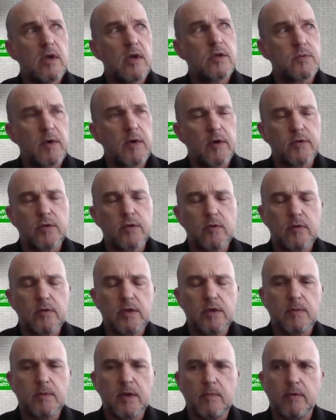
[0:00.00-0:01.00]
as well,
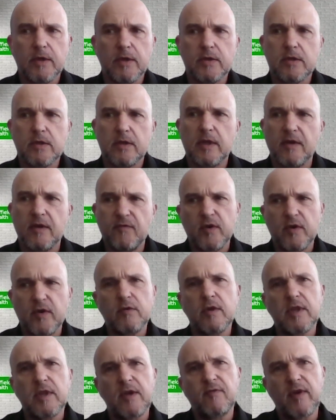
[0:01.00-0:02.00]
talking to people, is that they
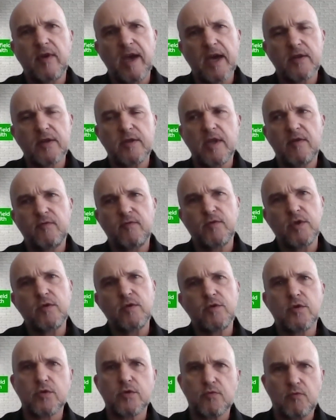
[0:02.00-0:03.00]
feel that they've had their
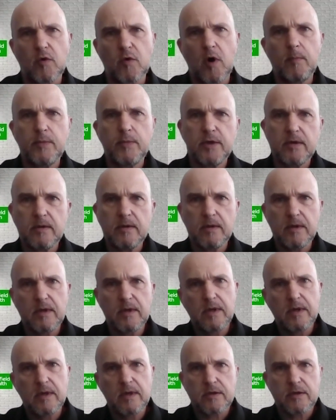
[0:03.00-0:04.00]
futures robbed.
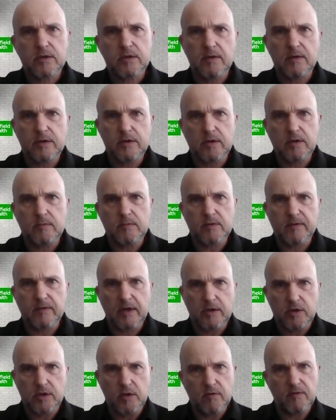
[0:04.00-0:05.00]
So in terms of
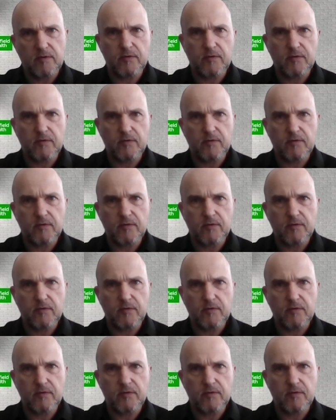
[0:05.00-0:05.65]
like university